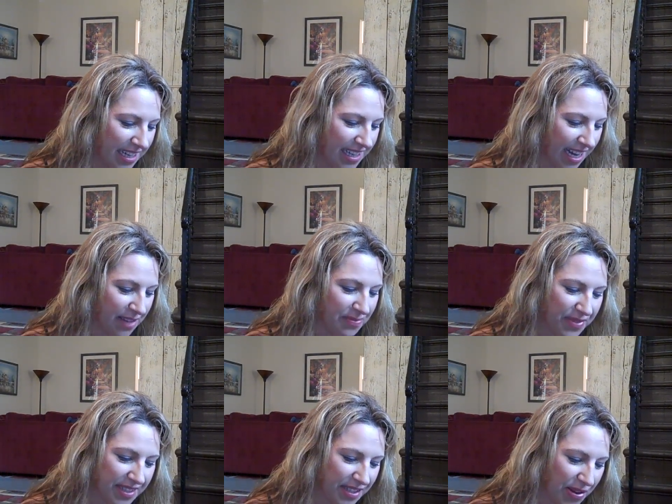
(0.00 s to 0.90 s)
Yeah,
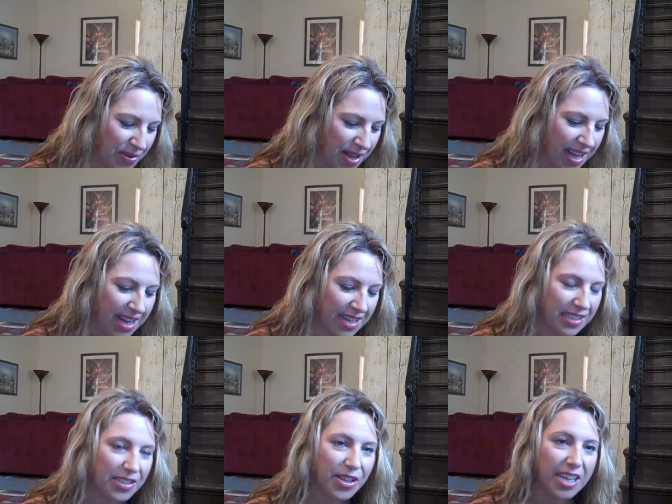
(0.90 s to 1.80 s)
so
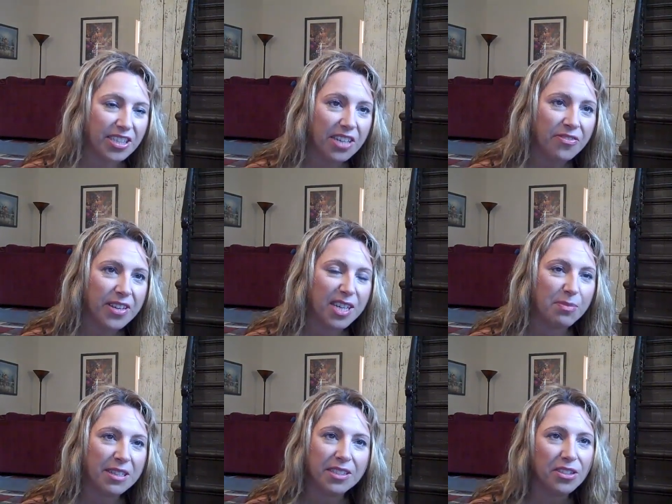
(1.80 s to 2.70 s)
uh, so yeah, she
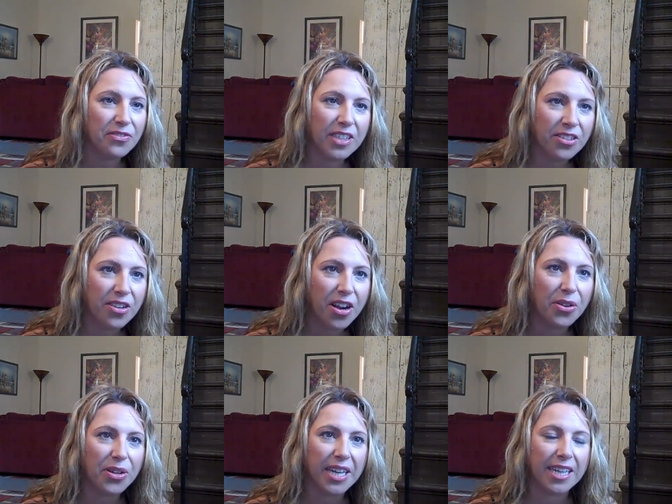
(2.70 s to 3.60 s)
feeds, my sister feeds her
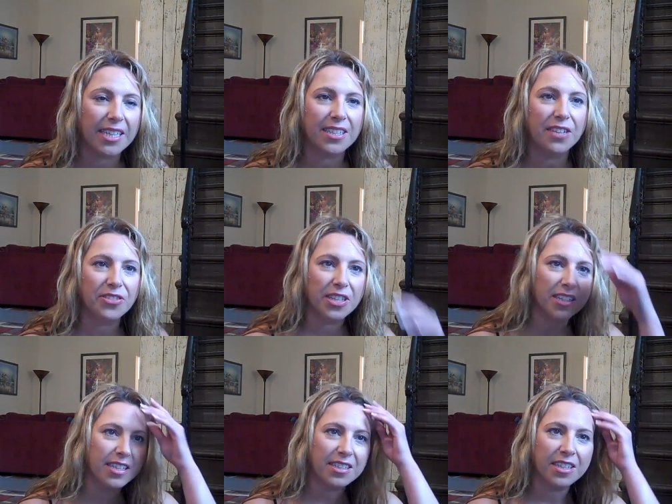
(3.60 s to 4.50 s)
all organic stuff. She
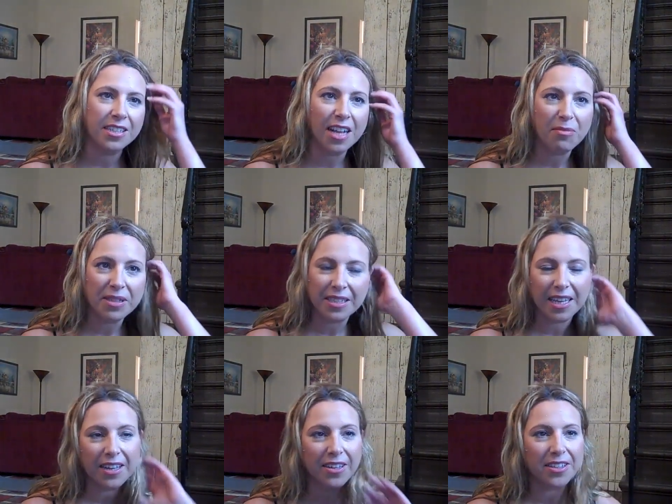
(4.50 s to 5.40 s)
doesn't, she's not
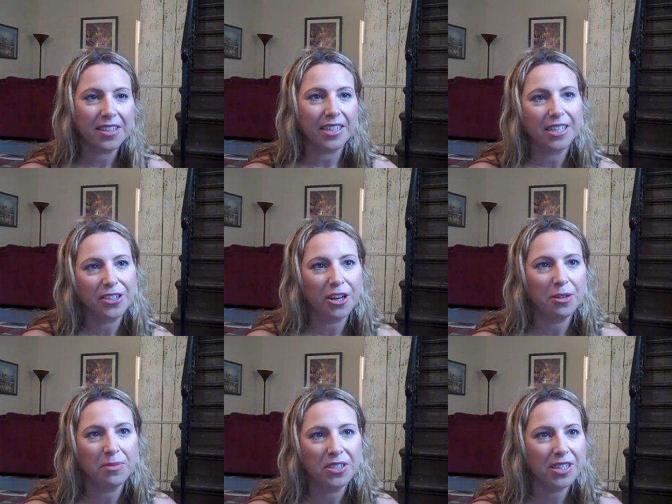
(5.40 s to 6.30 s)
missing out on the Lucky
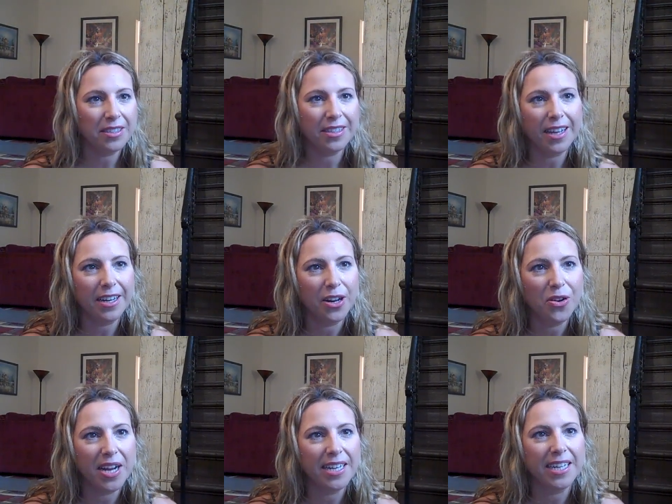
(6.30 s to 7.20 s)
Charms. She has got
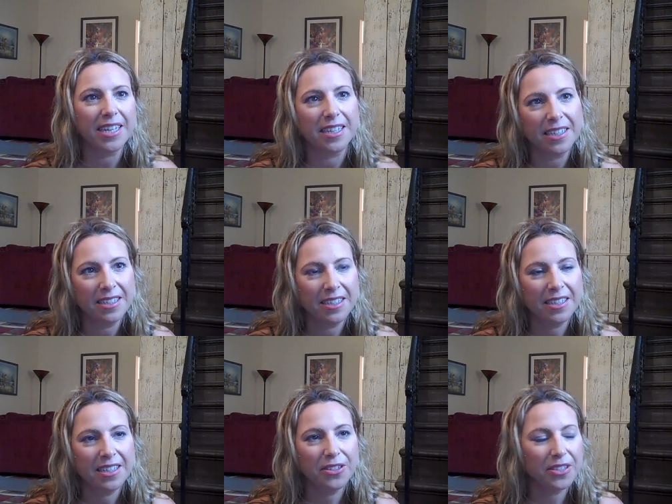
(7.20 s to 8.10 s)
no idea.
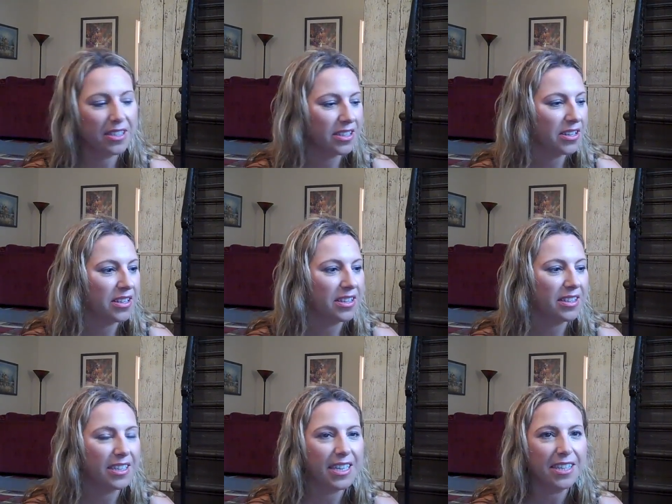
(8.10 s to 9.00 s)
You know, the
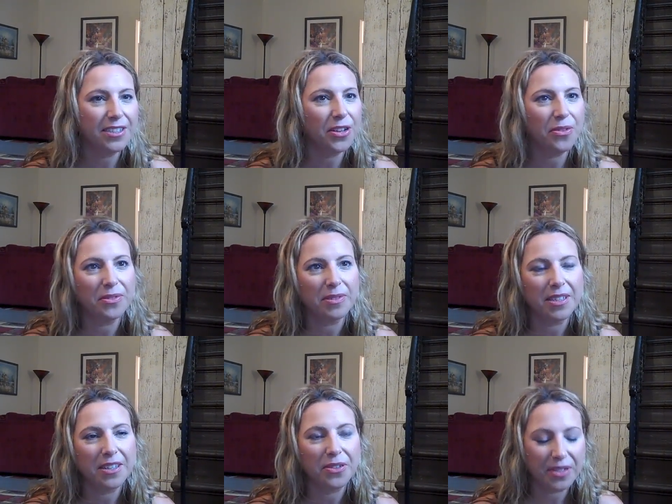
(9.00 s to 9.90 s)
the kids
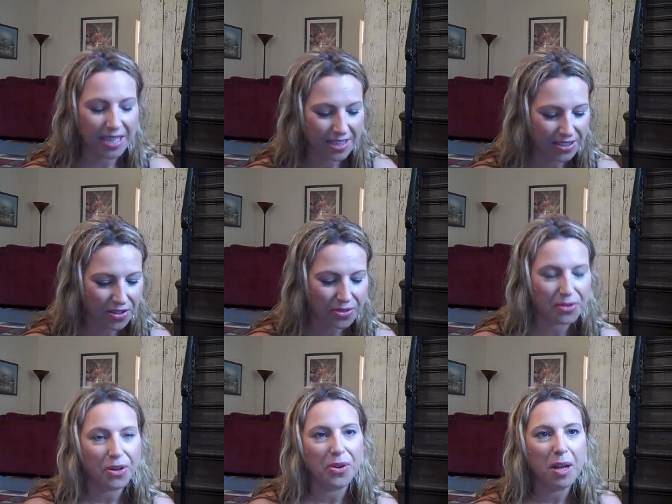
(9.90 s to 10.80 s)
don't, you know, the kids
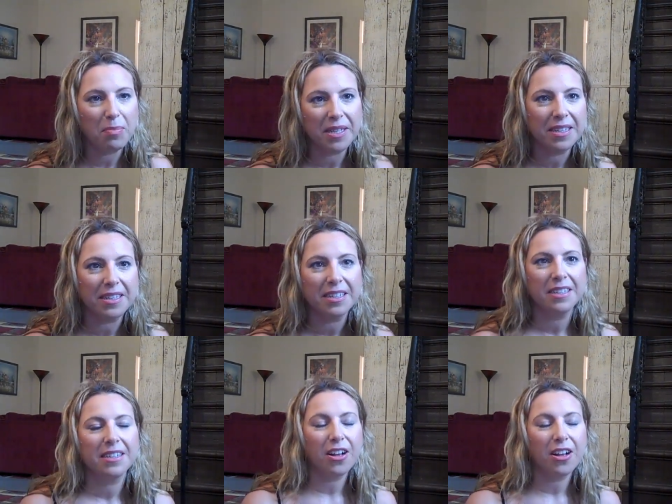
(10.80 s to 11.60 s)
don't grow up and